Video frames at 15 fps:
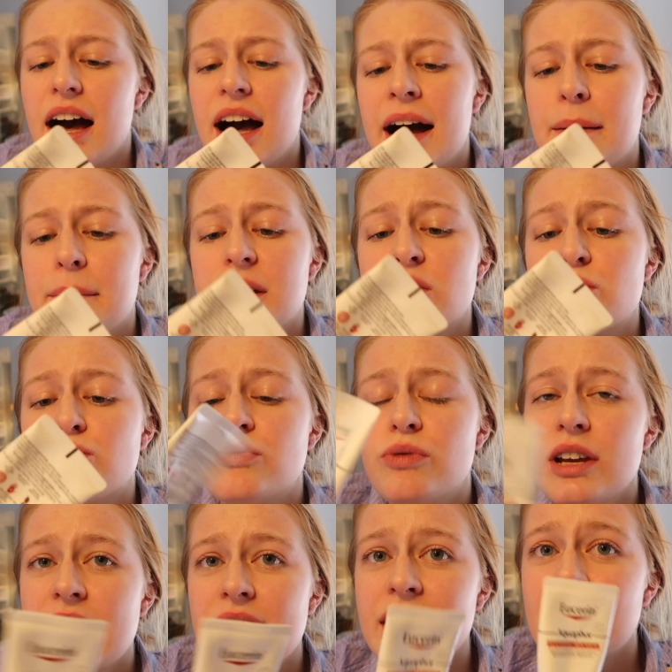It
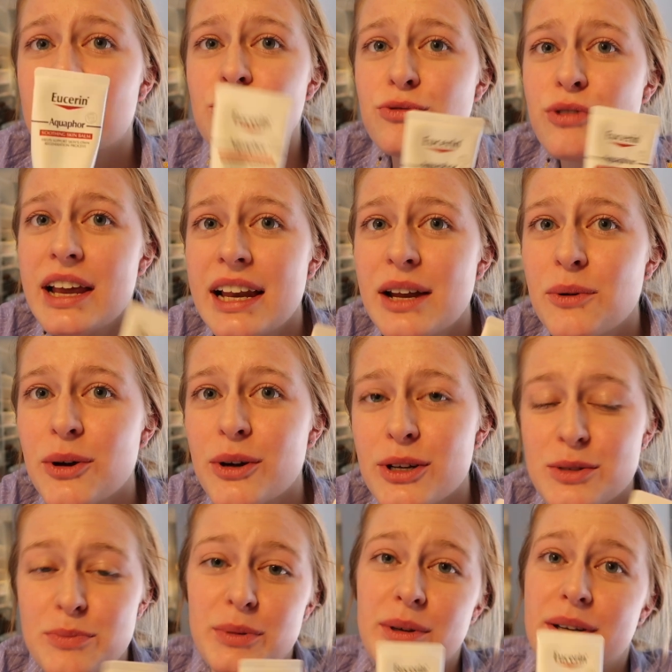really
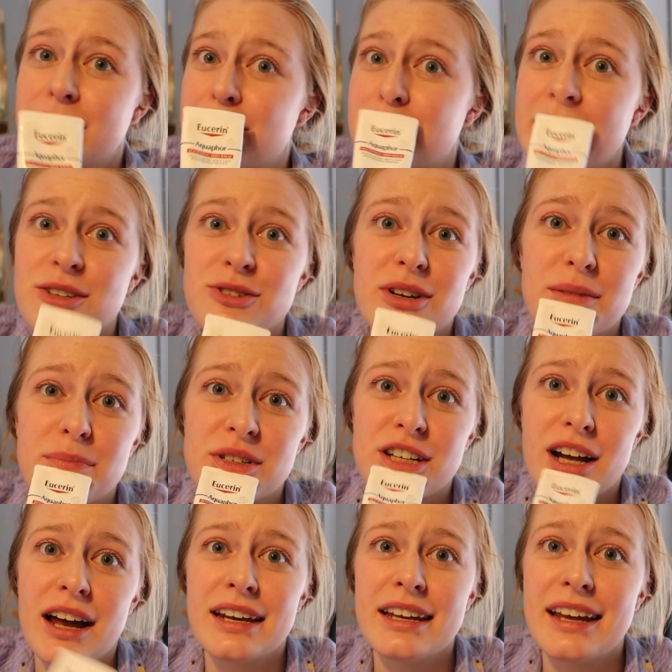works, but it makes your lips
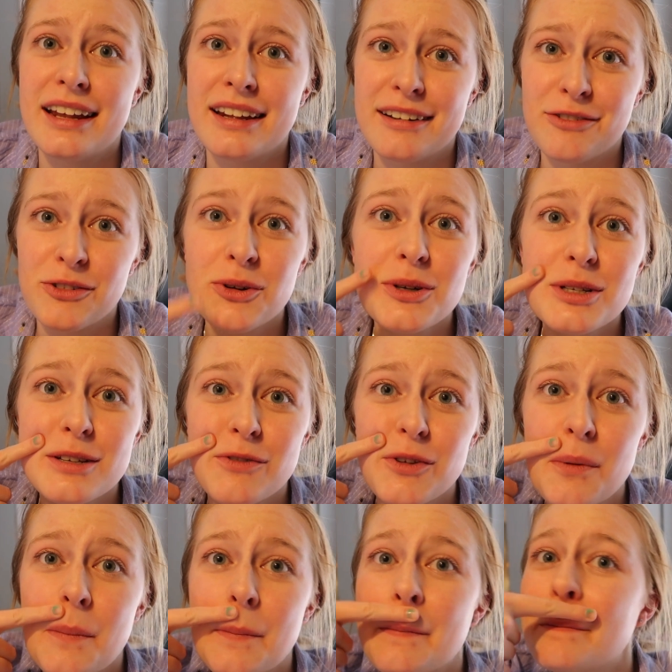shiny, and of course if
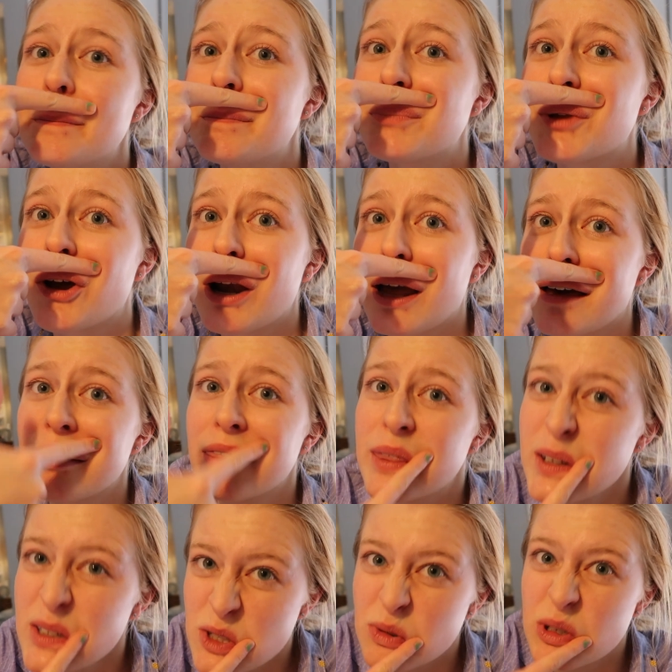you go like
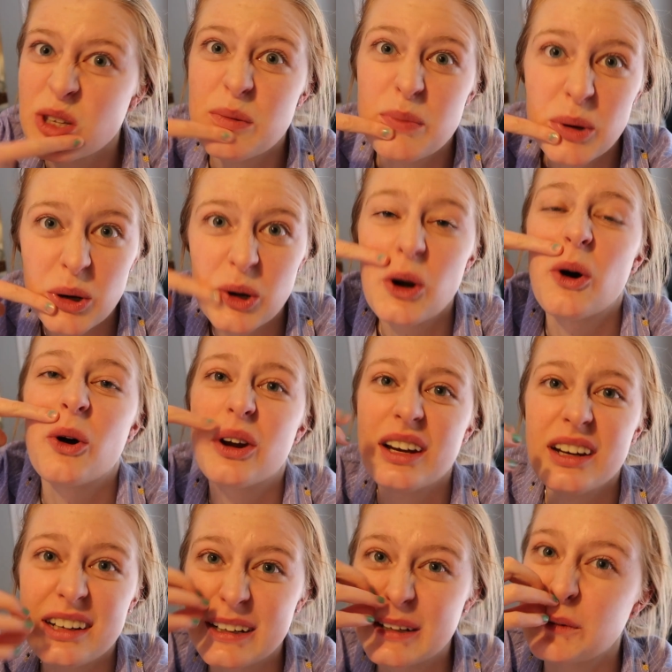this when you put it
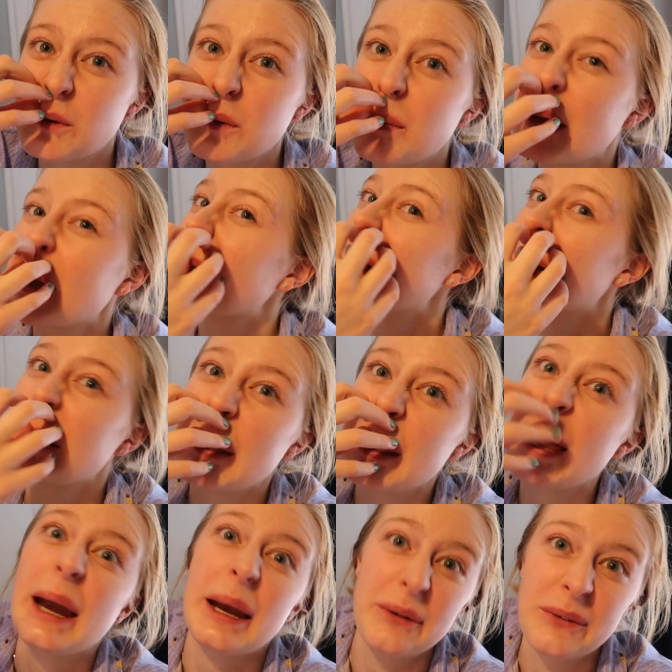on, it will make
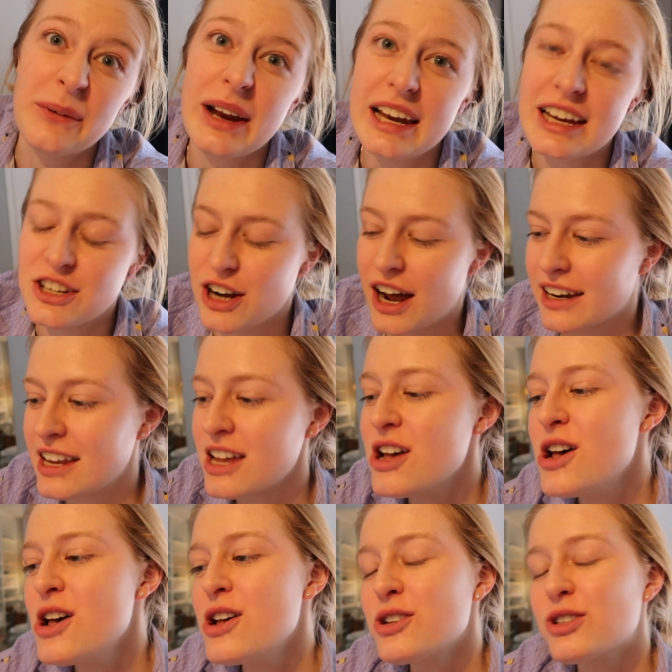that really shiny.
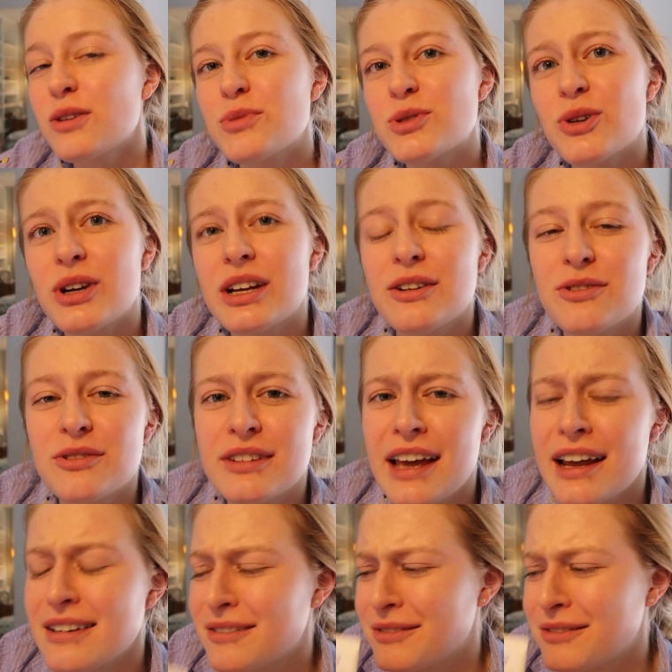So I'm sorry, that